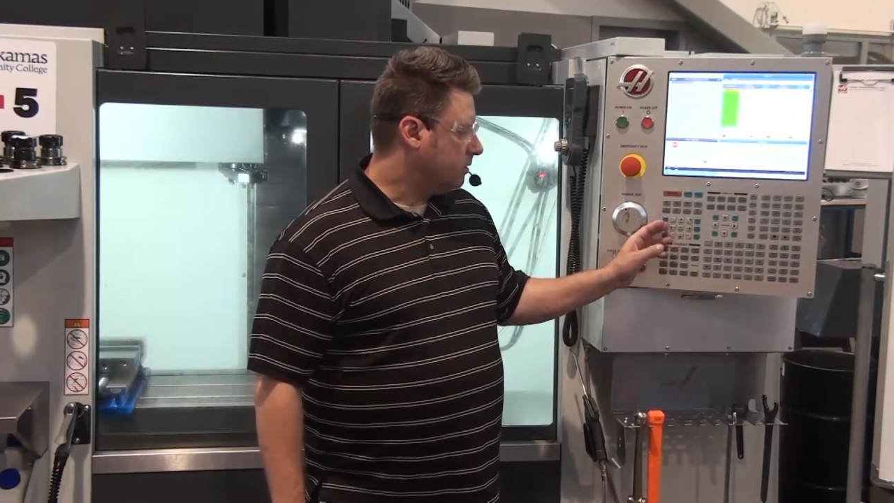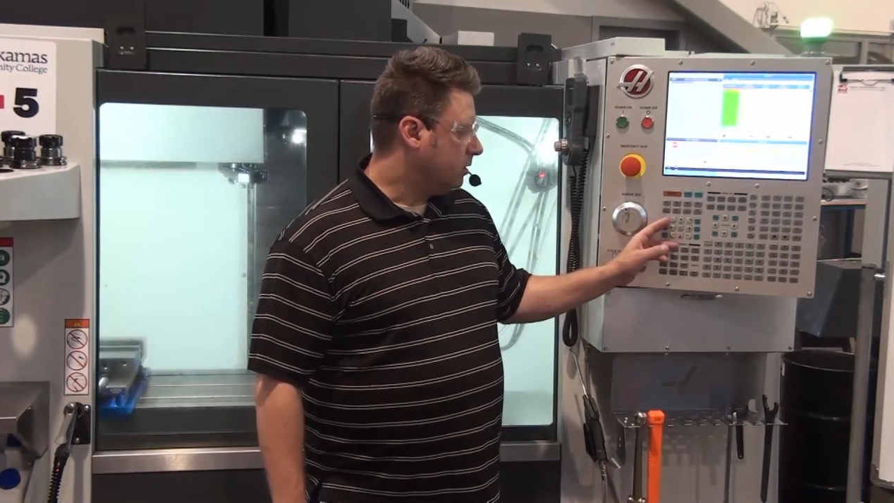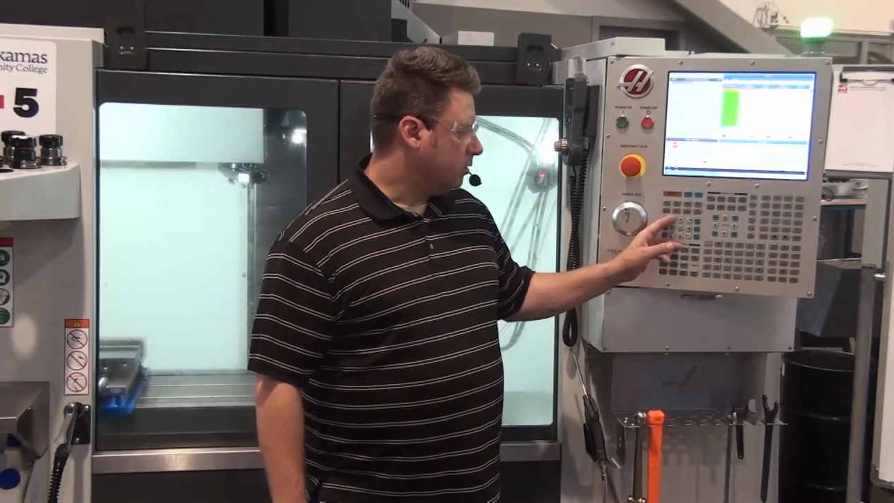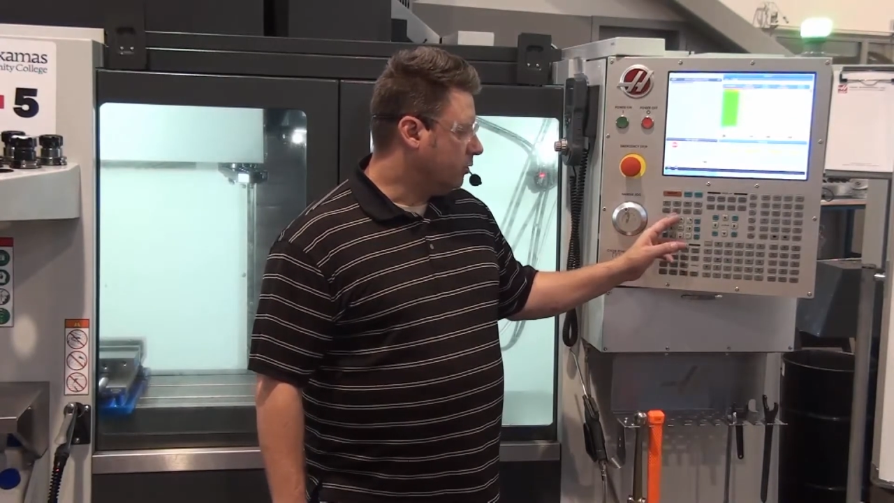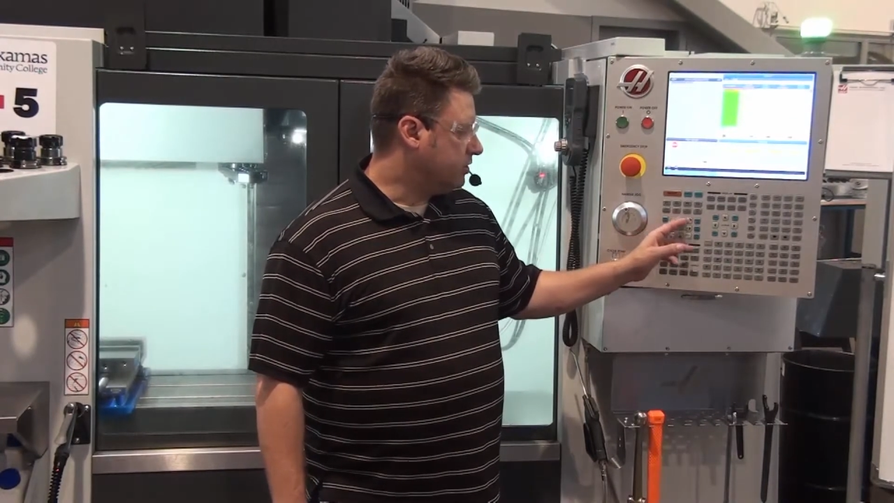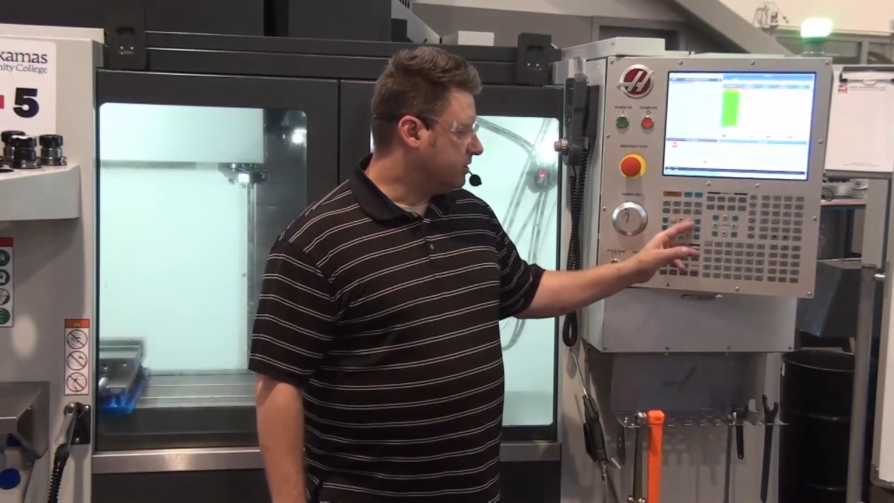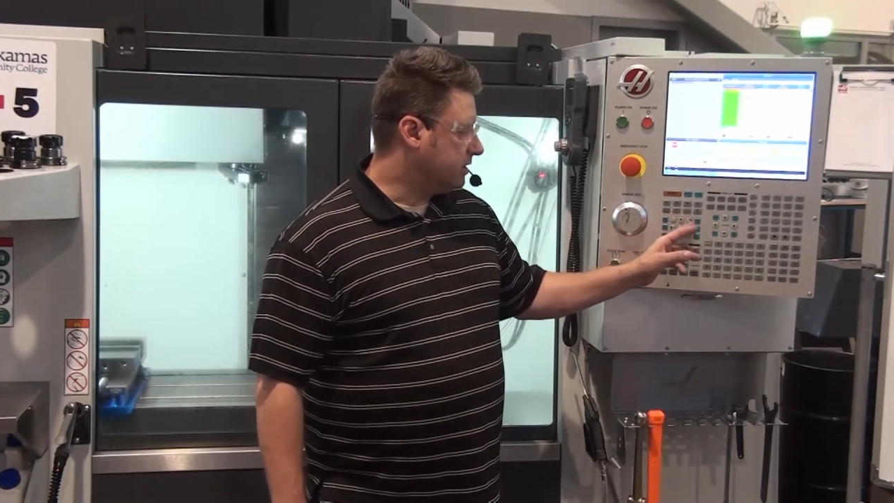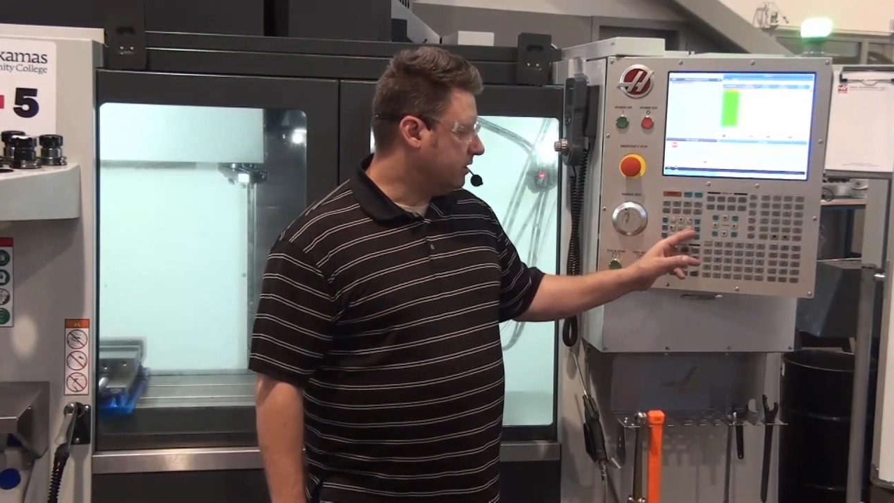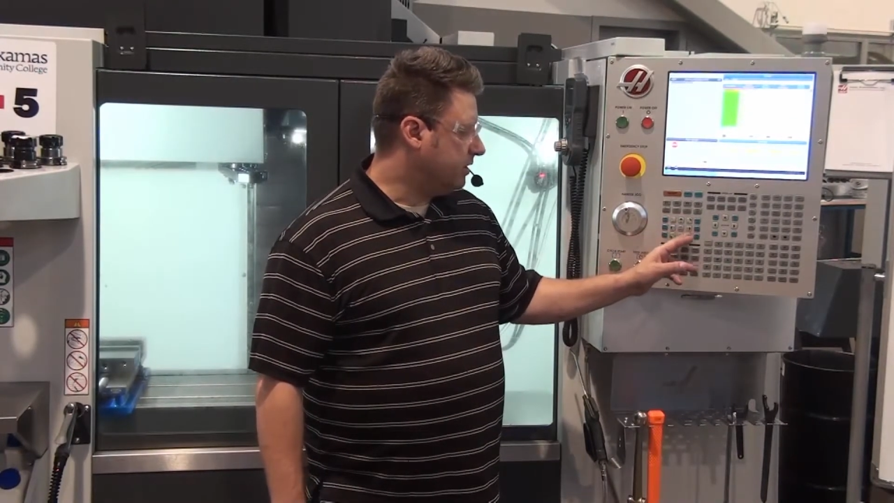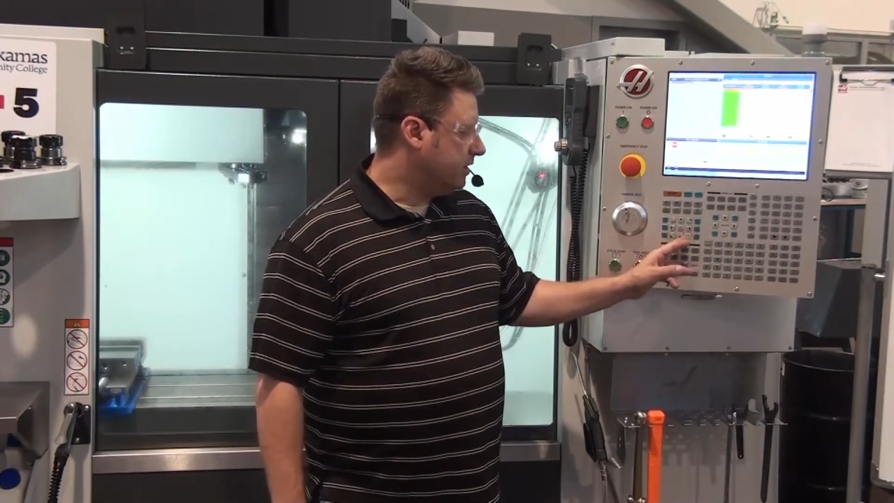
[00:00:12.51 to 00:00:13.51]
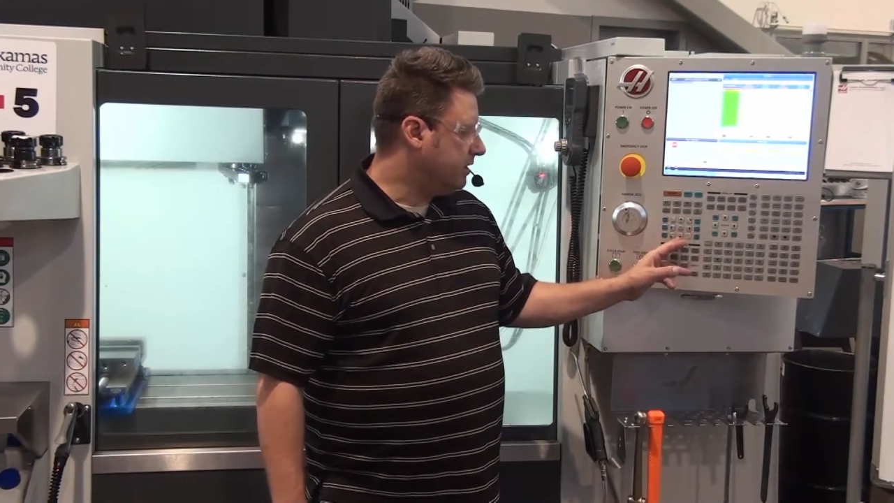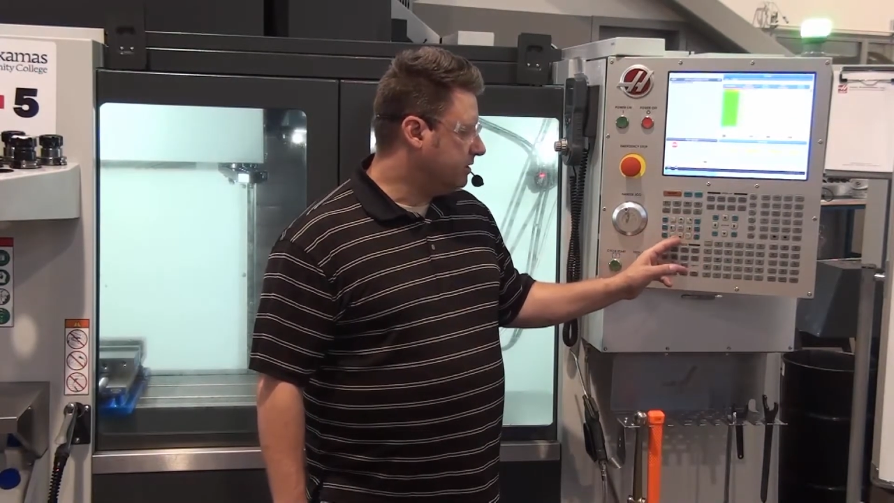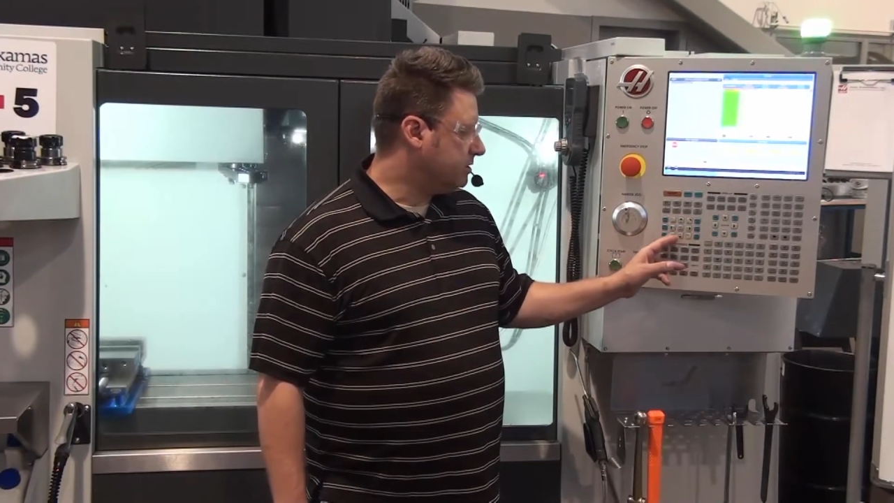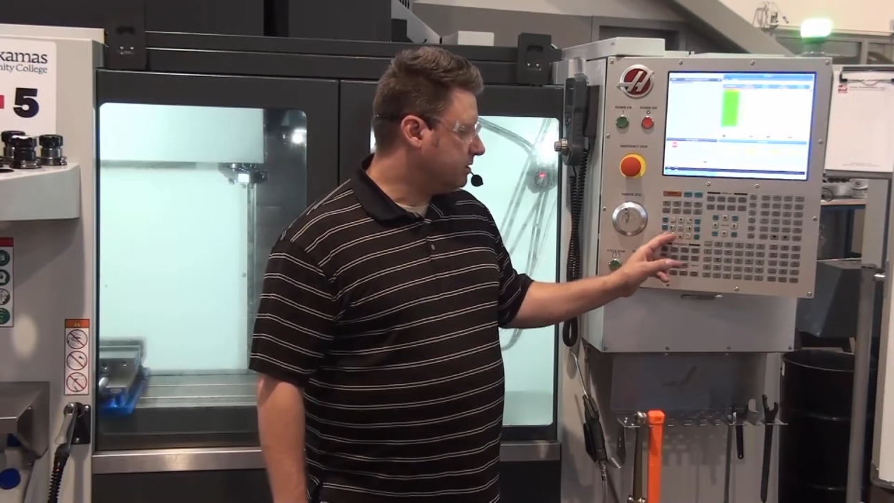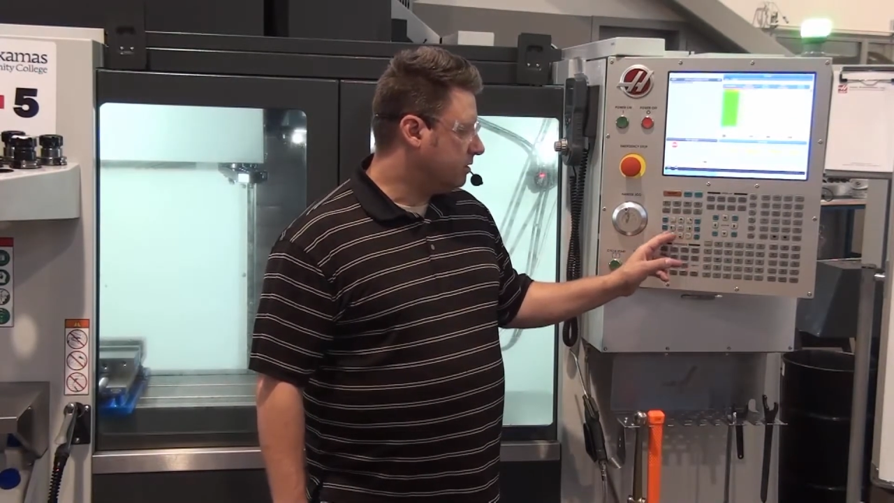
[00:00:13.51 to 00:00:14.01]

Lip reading: which is in these